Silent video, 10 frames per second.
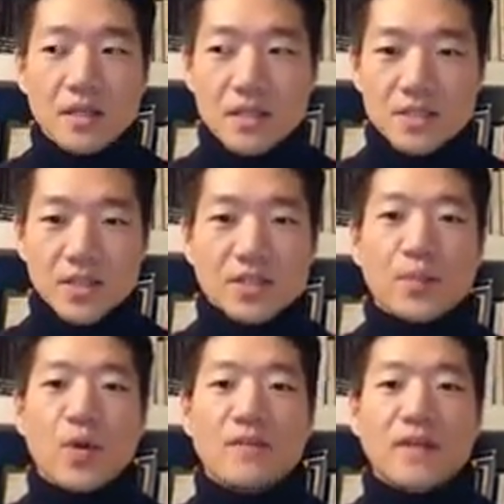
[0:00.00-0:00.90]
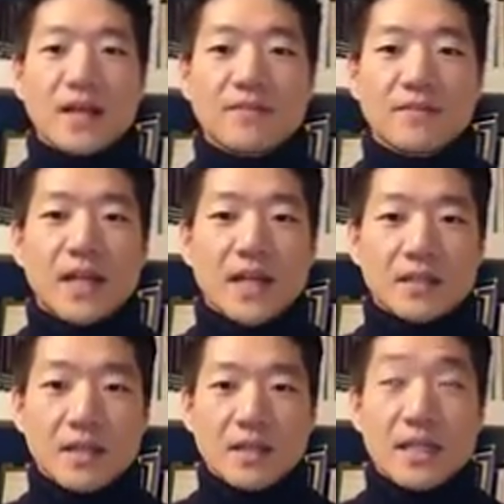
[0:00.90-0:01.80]
the point of life. Like,
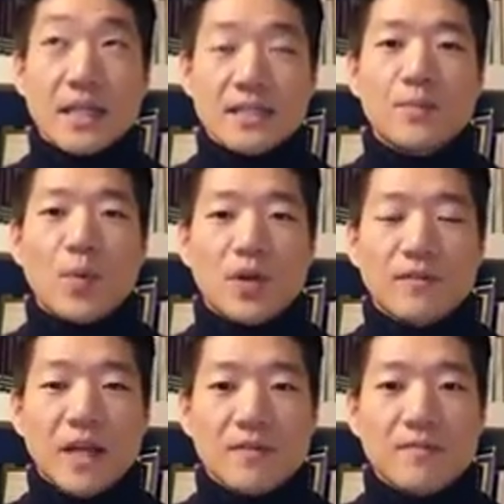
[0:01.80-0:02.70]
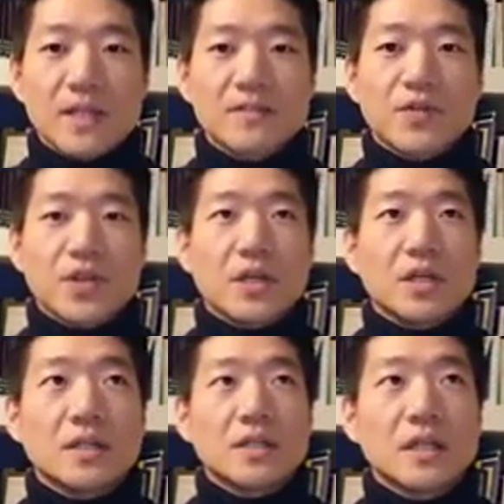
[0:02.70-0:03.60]
it is the point of life, but it's for
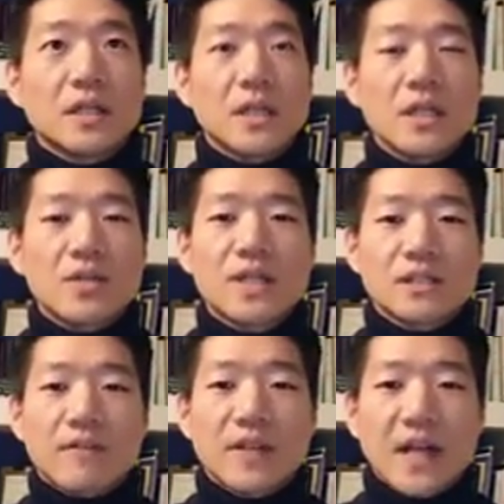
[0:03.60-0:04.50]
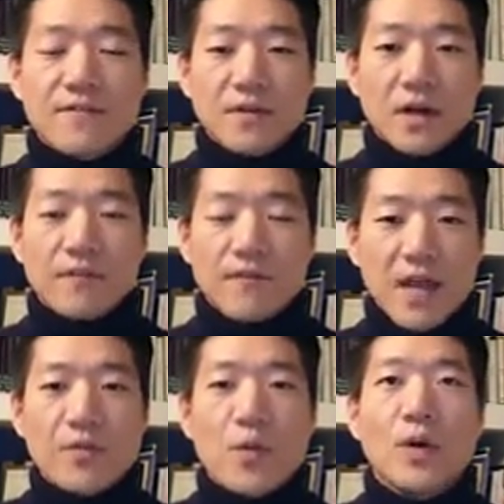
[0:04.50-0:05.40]
the increase of life of
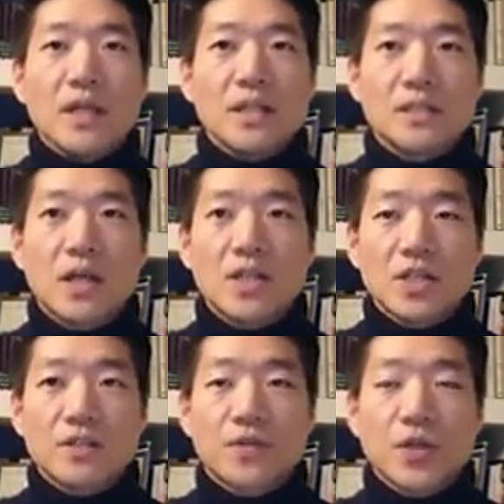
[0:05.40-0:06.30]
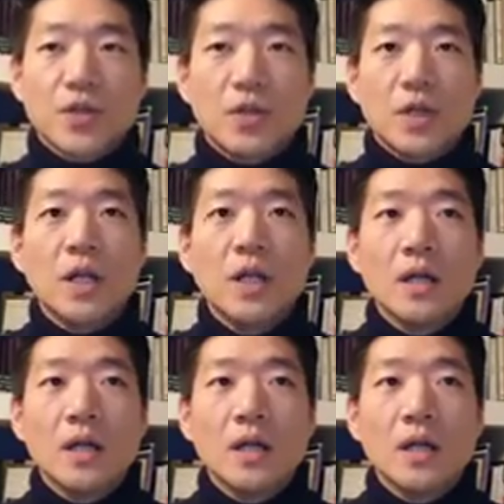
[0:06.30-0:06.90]
everyone. It is not just for your